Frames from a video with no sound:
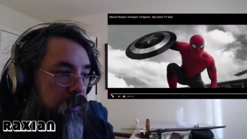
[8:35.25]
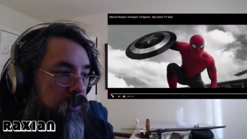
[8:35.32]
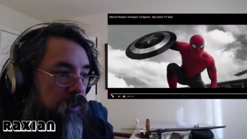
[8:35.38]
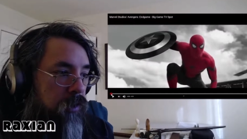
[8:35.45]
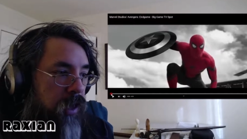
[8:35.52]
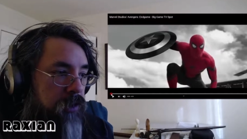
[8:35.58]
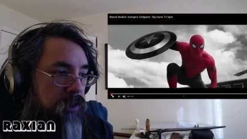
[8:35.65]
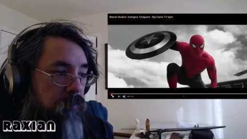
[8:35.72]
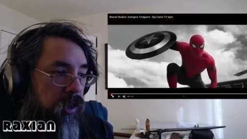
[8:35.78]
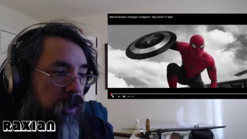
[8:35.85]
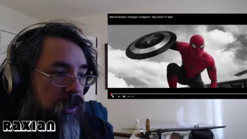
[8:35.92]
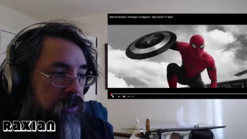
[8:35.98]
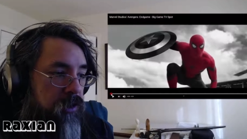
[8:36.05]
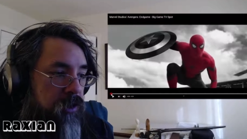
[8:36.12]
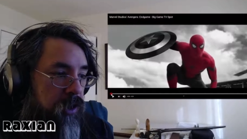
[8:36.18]
So that's why
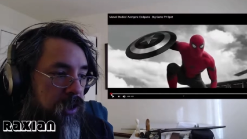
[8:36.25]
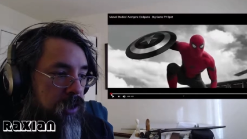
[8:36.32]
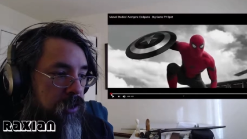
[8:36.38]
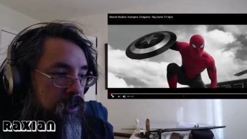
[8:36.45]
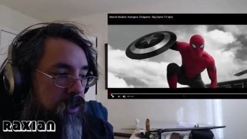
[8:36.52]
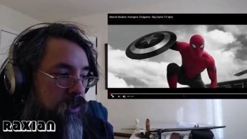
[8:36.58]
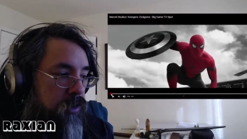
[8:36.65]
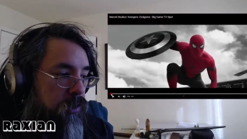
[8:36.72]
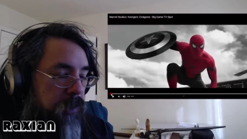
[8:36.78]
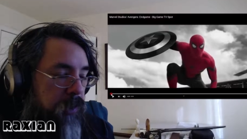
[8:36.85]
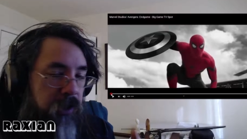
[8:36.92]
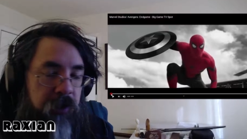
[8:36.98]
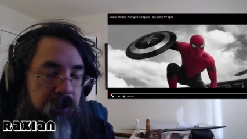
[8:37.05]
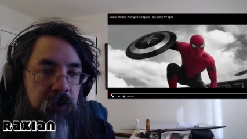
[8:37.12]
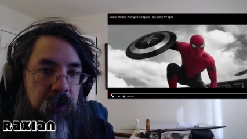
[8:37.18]
you can see his, his suit
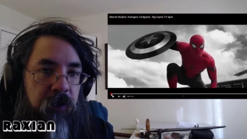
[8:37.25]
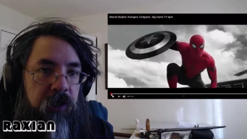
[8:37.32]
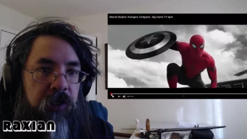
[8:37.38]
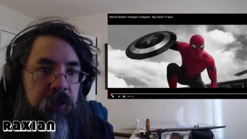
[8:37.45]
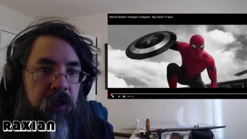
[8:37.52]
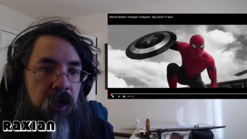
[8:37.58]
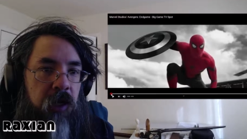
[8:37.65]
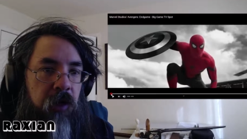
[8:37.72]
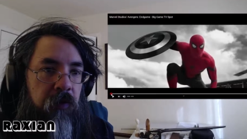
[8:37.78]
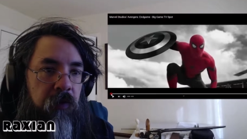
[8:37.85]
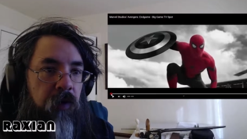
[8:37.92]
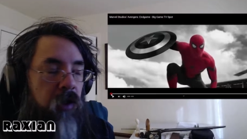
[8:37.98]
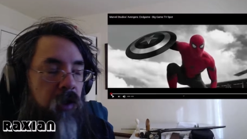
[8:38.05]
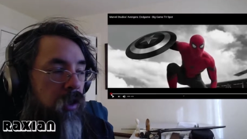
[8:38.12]
here. So this is not a.